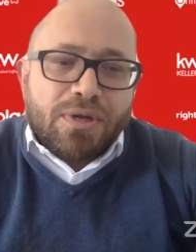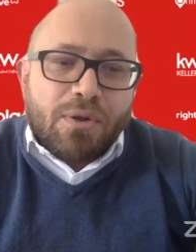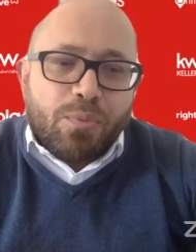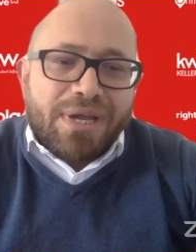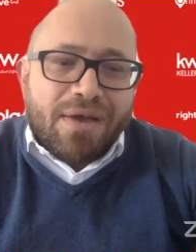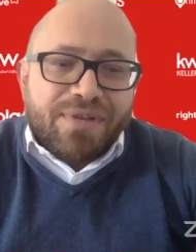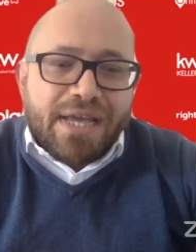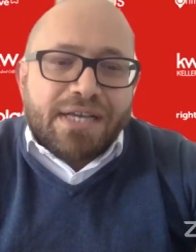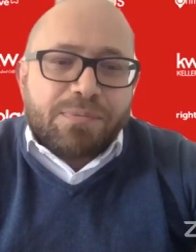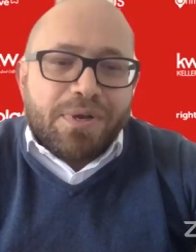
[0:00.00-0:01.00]
we have the
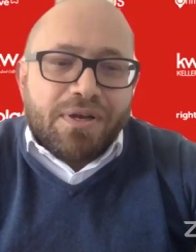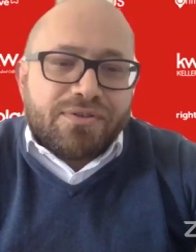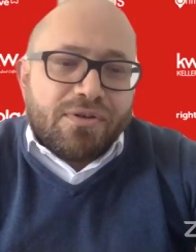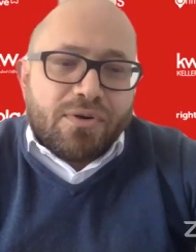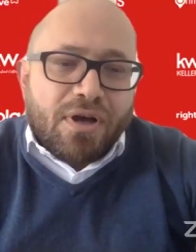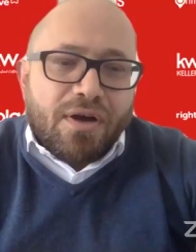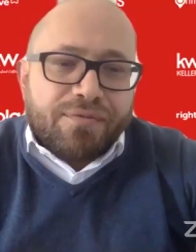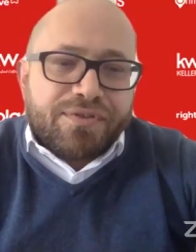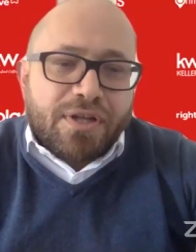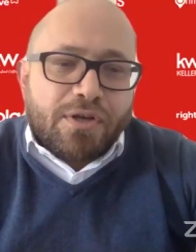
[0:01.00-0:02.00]
experts that look
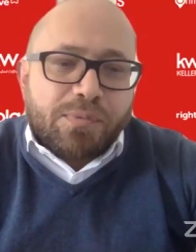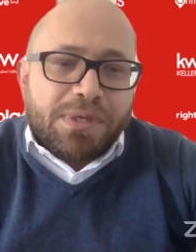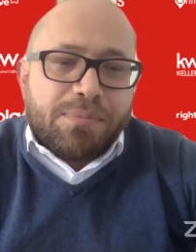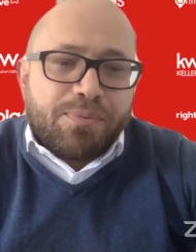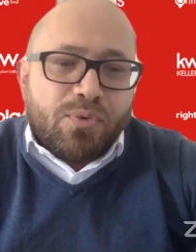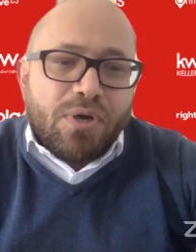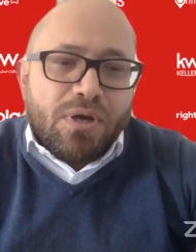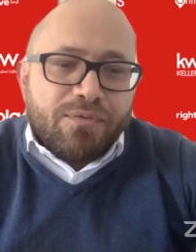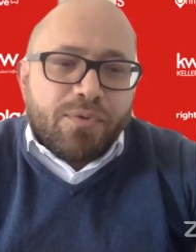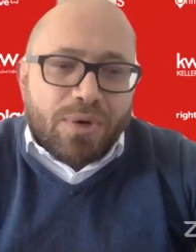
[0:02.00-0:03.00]
after those people
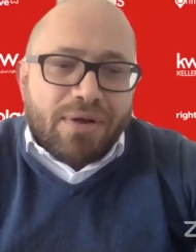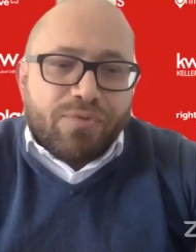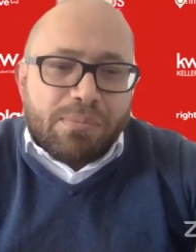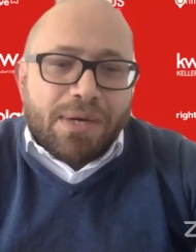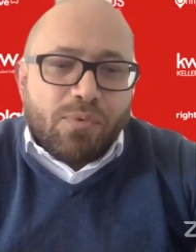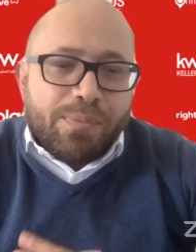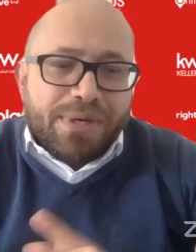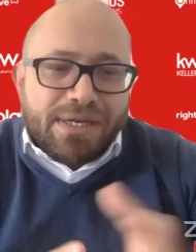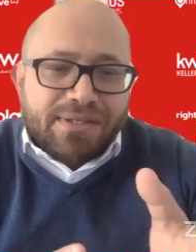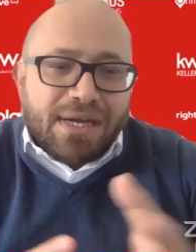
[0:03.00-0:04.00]
for whatever it may well be,
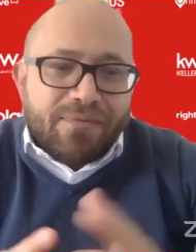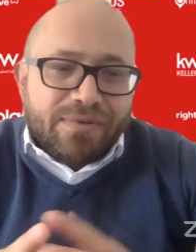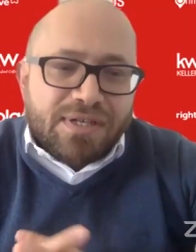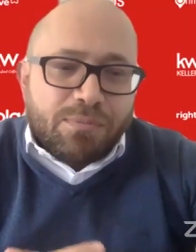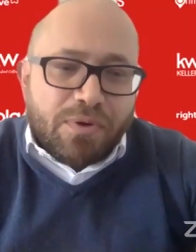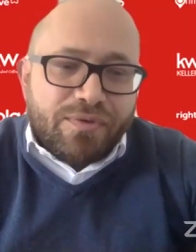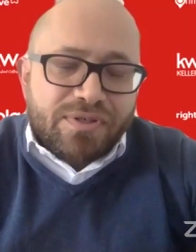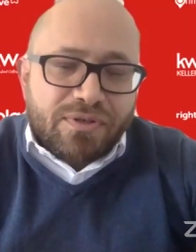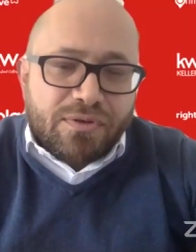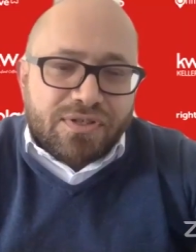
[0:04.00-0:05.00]
as Gavin said, whether it's
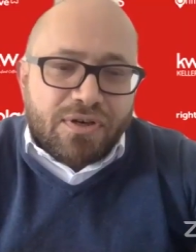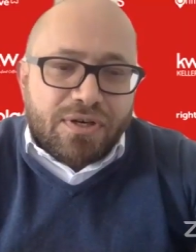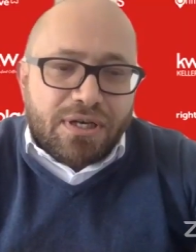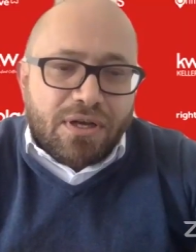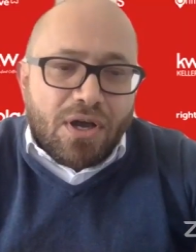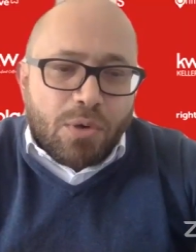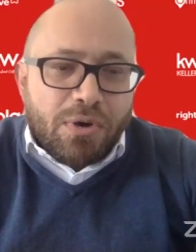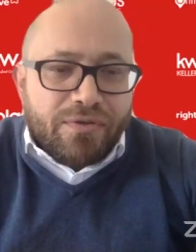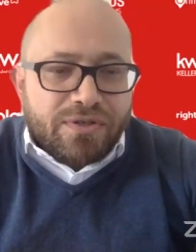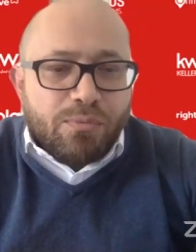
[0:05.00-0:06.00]
an attorney, whether
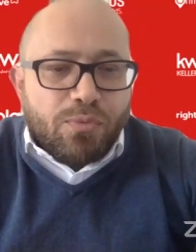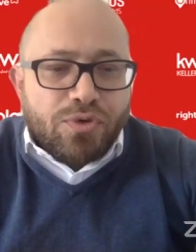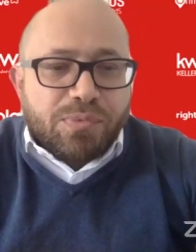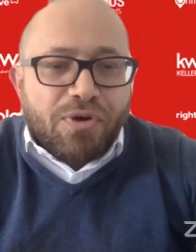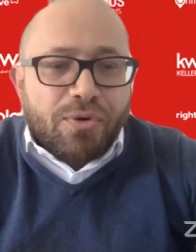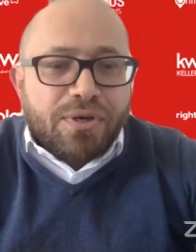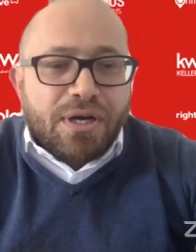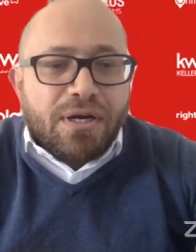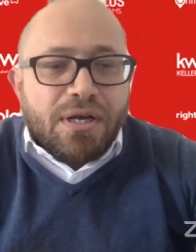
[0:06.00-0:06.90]
it's a mortgage broker,